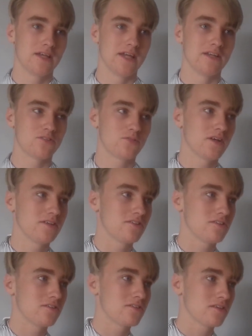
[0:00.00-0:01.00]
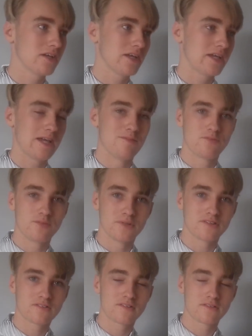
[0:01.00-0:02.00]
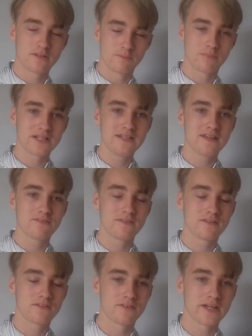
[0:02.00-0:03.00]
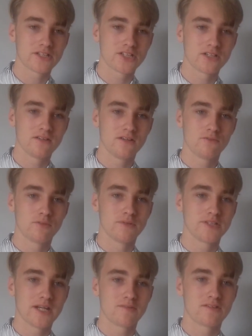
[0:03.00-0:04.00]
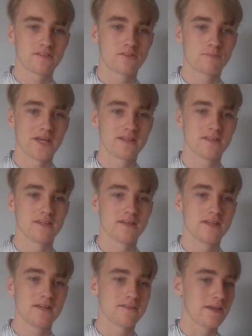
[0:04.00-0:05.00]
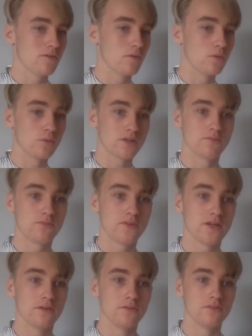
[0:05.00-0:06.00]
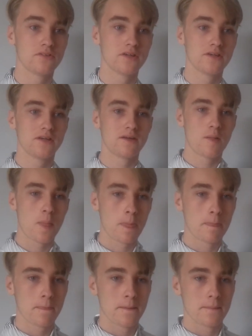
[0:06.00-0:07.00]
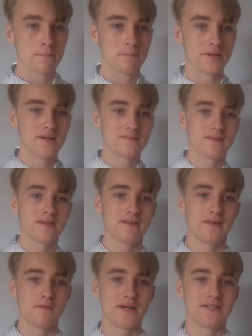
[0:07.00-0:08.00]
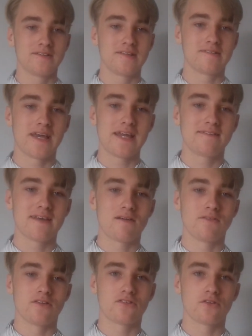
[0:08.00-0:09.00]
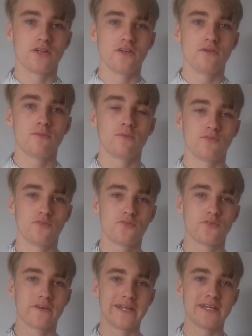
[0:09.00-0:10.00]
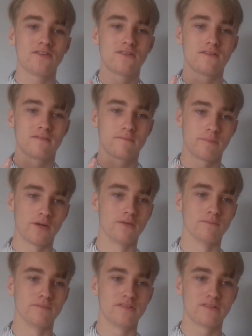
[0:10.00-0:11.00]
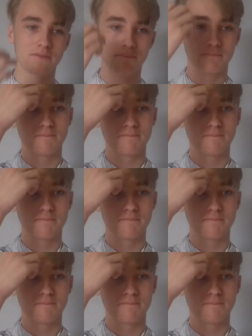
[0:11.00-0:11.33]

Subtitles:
Its fighters came in from a complete different direction from the Japs expected. They were all confused, but they managed to take down the Soyu with 3 bombs.